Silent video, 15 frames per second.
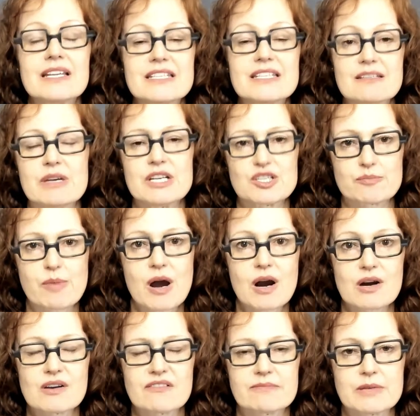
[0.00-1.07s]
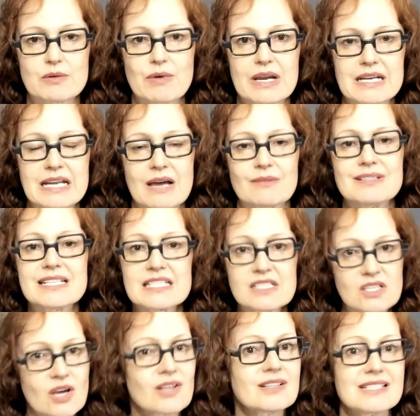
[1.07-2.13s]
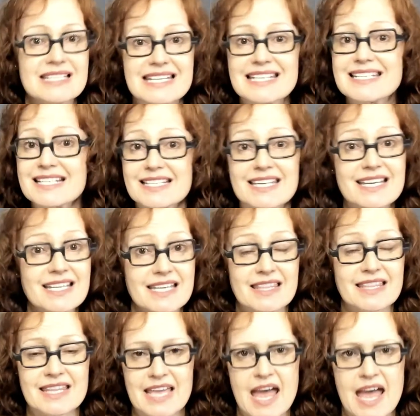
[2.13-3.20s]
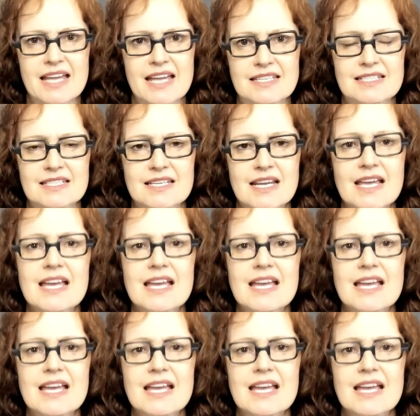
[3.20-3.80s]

diminished part of me right now does not need a kick in the ass.